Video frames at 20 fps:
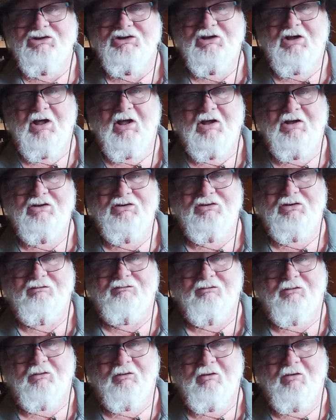change
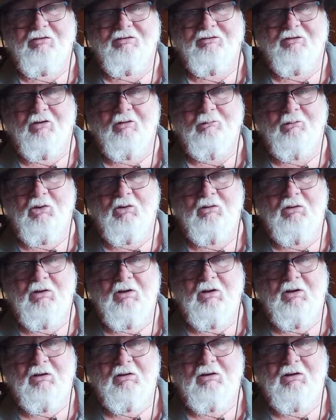for the
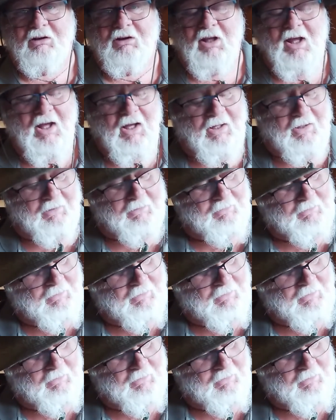thermocline,